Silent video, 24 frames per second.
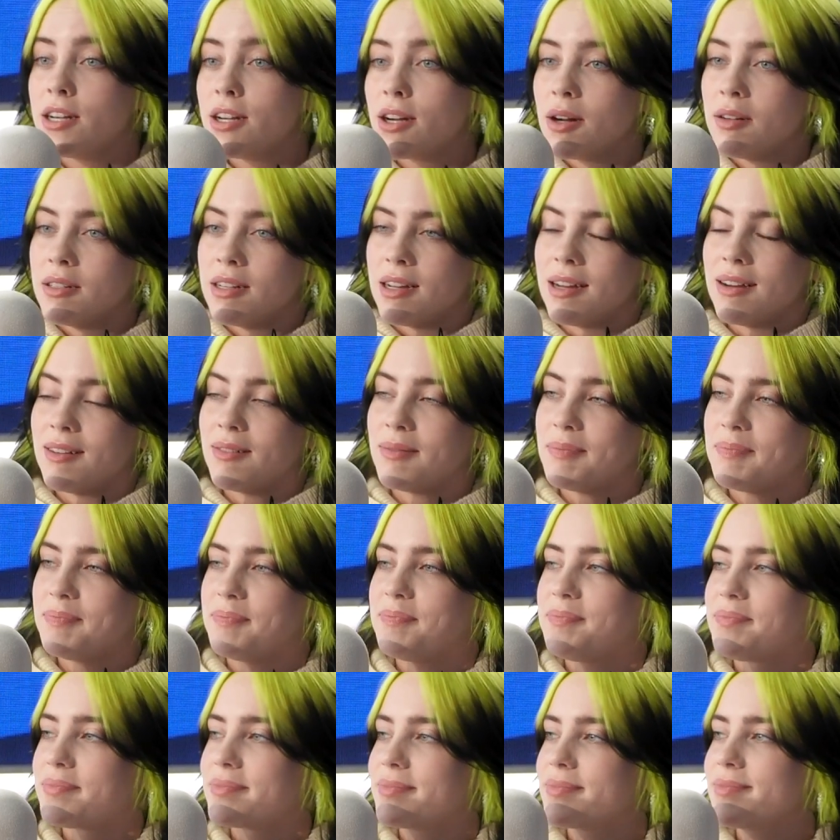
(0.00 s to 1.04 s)
ago now.
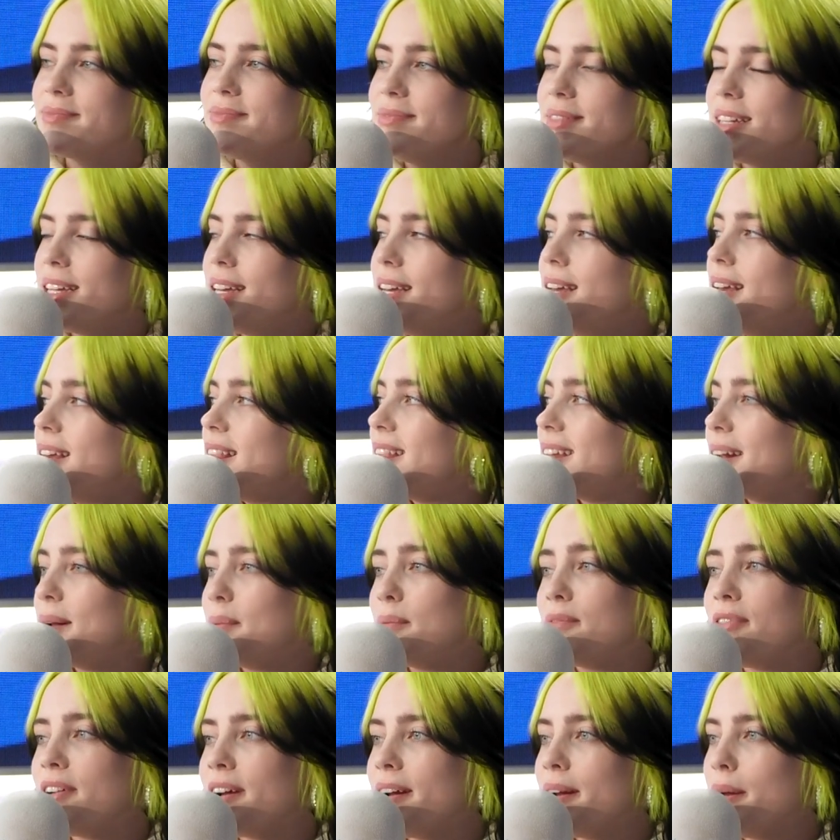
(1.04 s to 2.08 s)
Okay. That
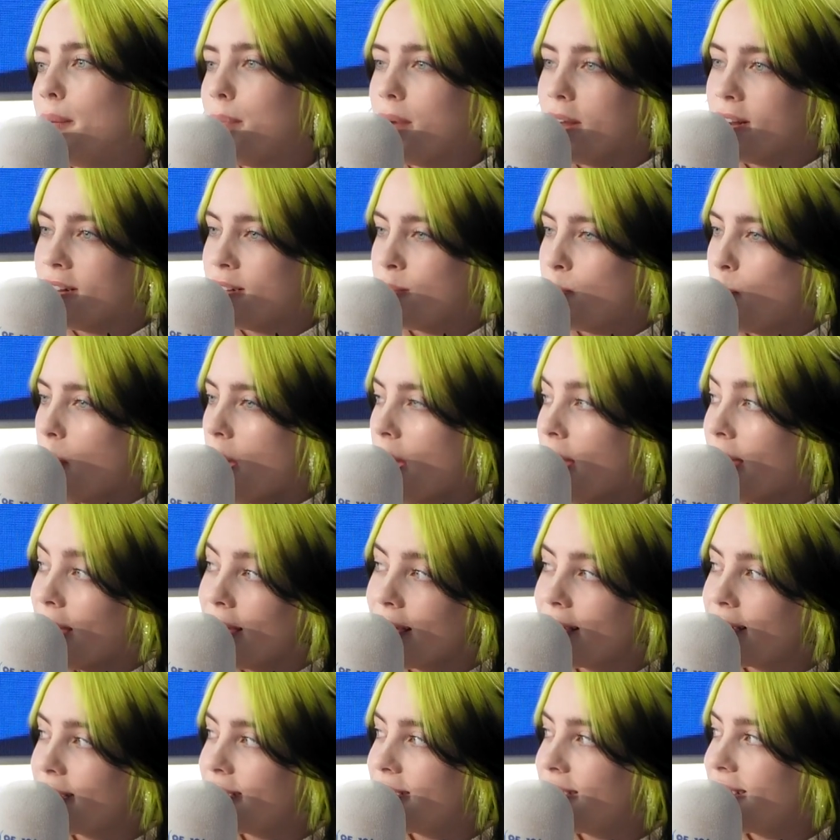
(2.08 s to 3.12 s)
I'm very embarrassed by.
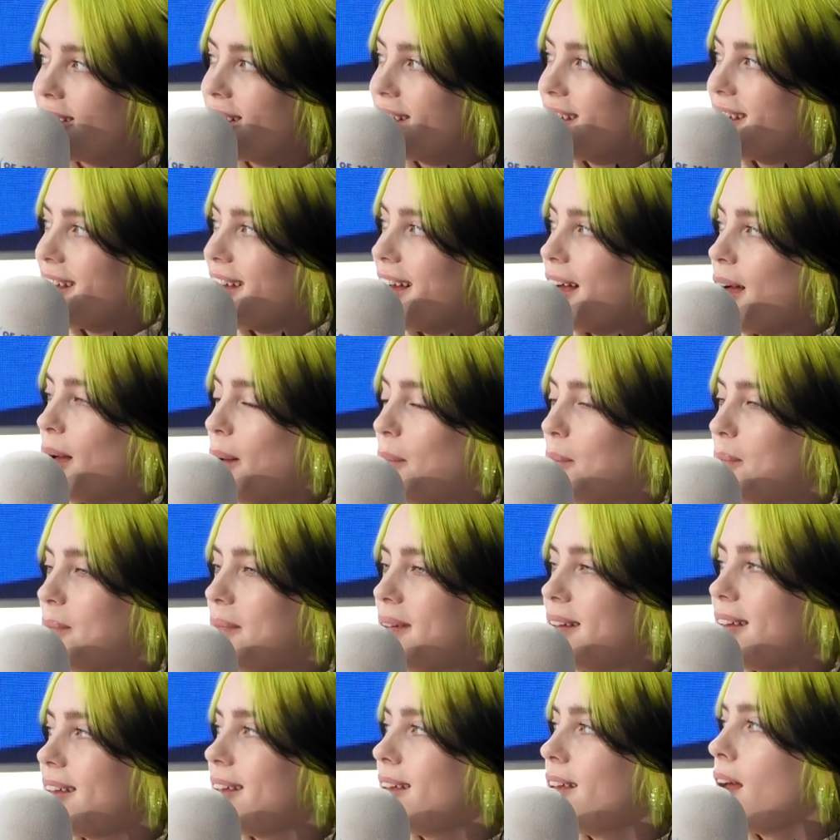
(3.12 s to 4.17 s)
Um,
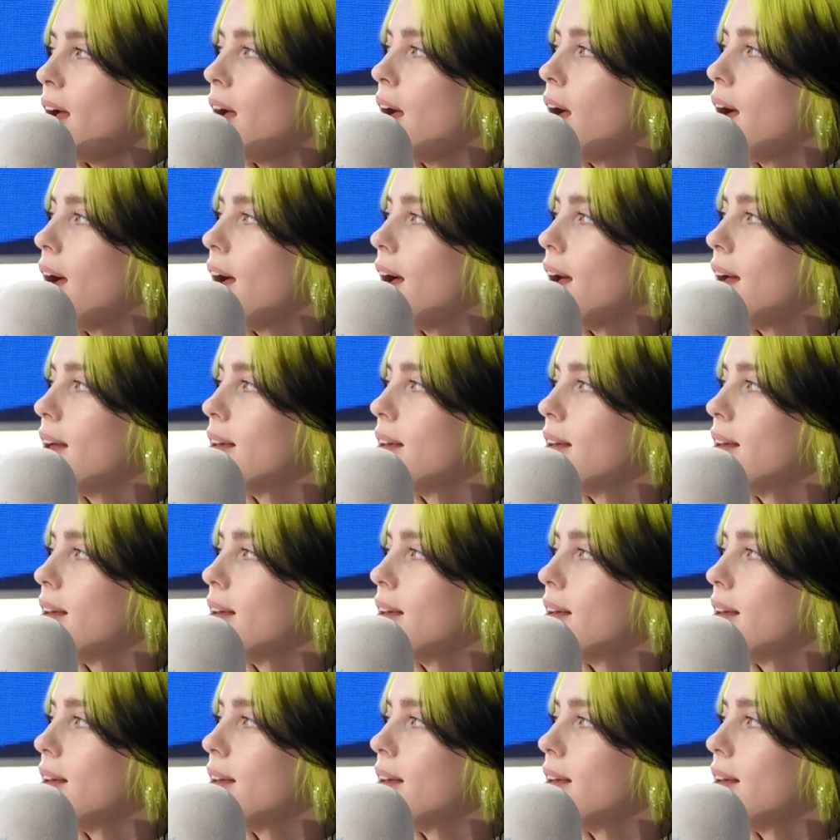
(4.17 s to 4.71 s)
There's no shame